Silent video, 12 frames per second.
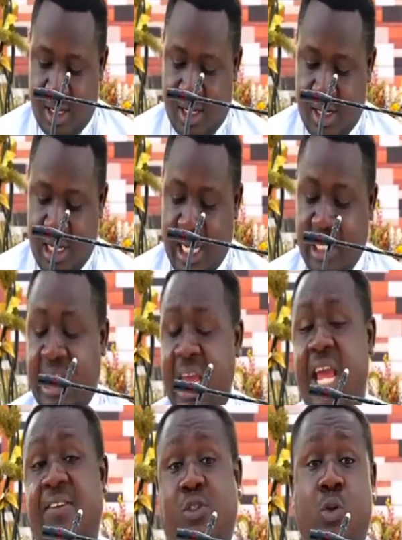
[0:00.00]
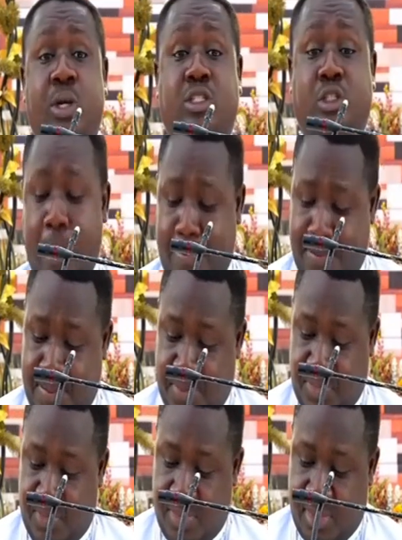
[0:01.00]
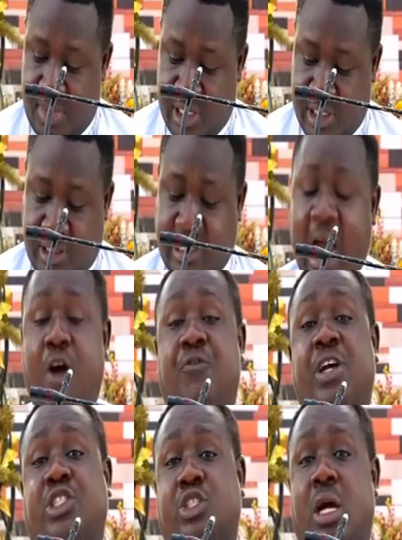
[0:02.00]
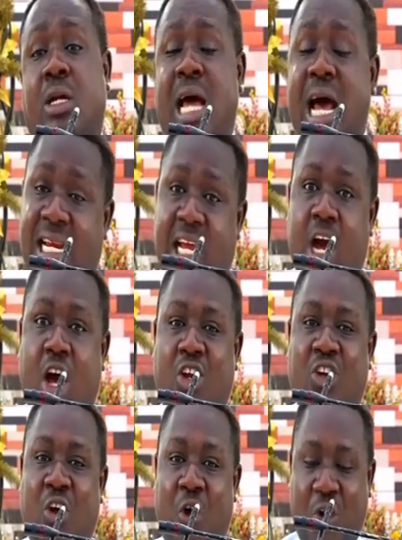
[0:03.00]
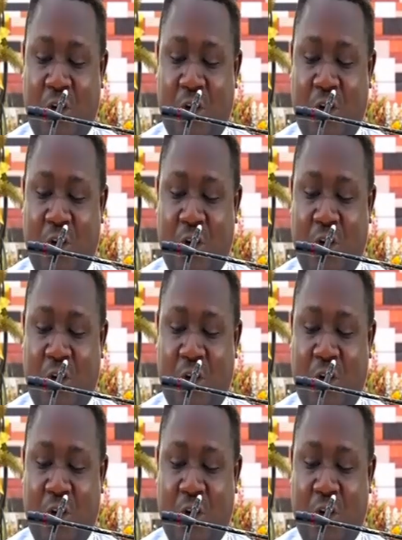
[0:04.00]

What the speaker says: It gives wisdom, salvation and the honor,